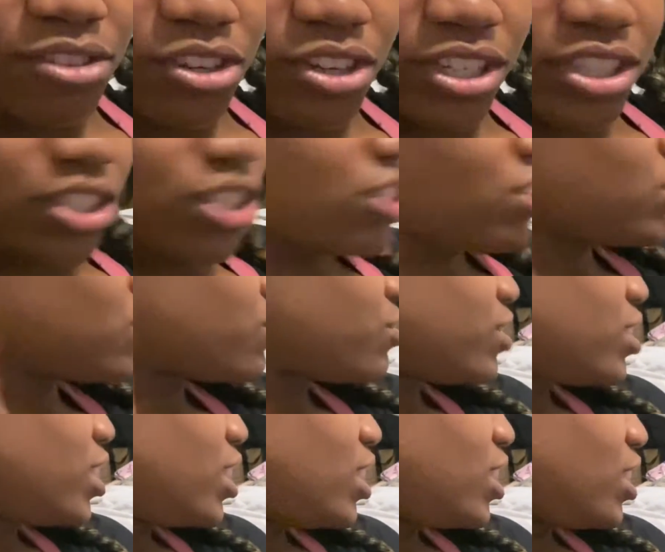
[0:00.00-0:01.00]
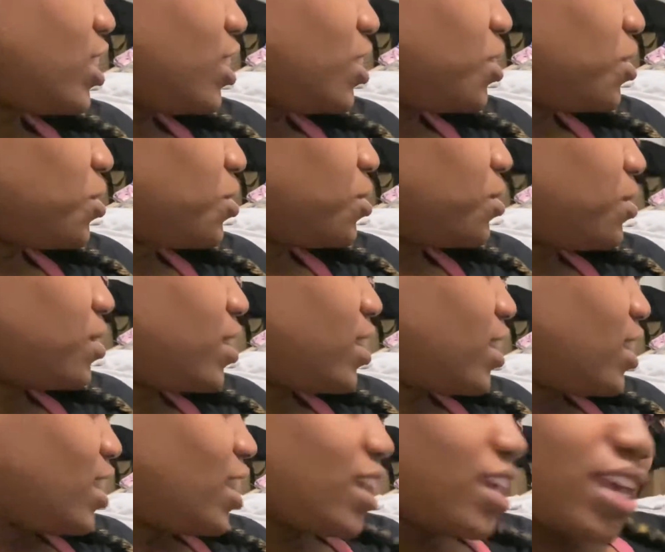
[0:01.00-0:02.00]
and she looks really cute.
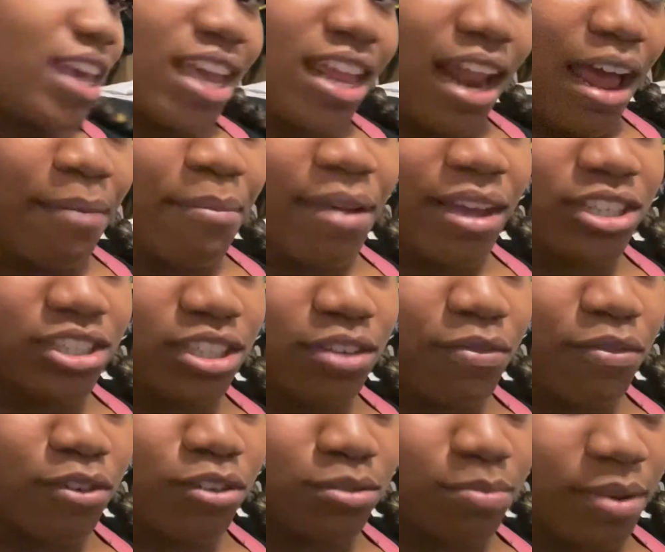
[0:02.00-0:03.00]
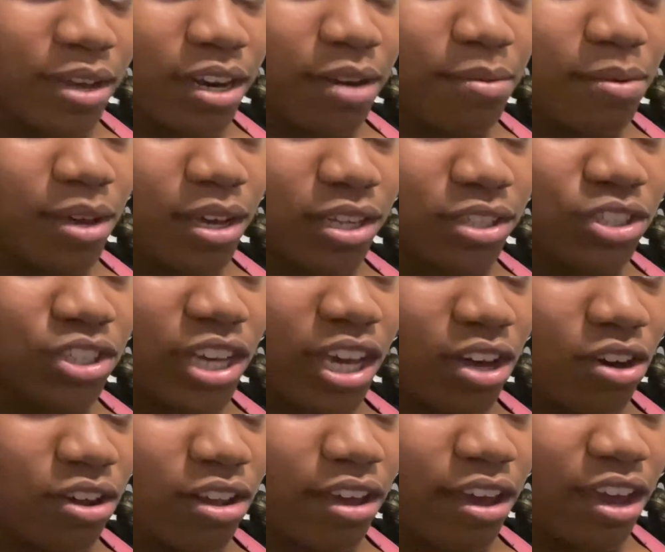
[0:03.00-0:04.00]
And I bet she feels better because she had
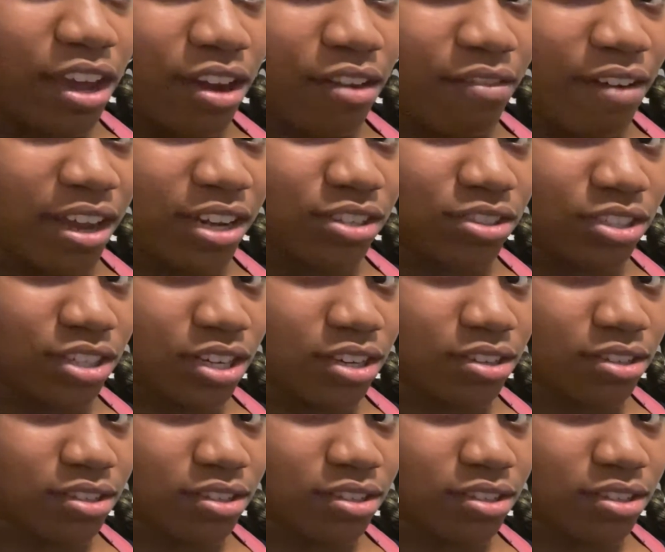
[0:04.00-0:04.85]
all her hair, right, JoJo?